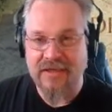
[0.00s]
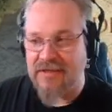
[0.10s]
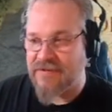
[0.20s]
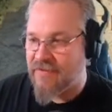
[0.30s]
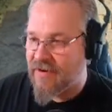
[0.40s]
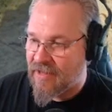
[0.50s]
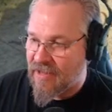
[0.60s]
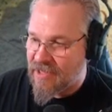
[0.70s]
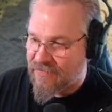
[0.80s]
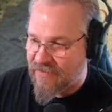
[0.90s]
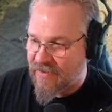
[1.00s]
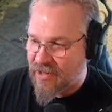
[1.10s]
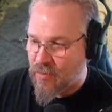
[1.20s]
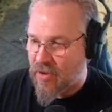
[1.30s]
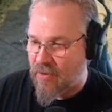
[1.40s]
it's
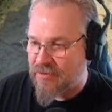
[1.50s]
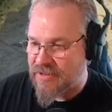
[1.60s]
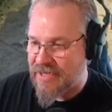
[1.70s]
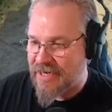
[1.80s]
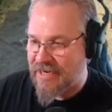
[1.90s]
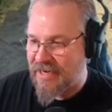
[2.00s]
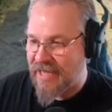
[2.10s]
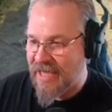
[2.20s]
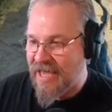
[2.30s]
fairly well protected.